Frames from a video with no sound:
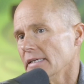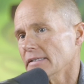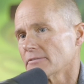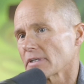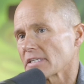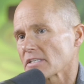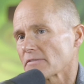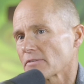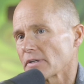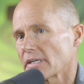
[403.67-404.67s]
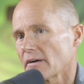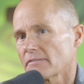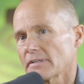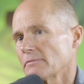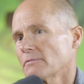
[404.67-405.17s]
in Racing for
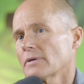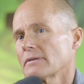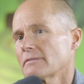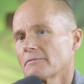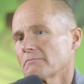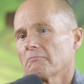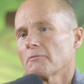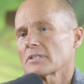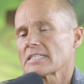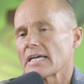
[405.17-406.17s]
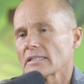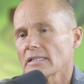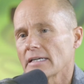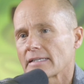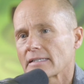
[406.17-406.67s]
Recovery, what's that
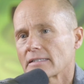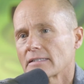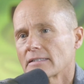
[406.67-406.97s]
like?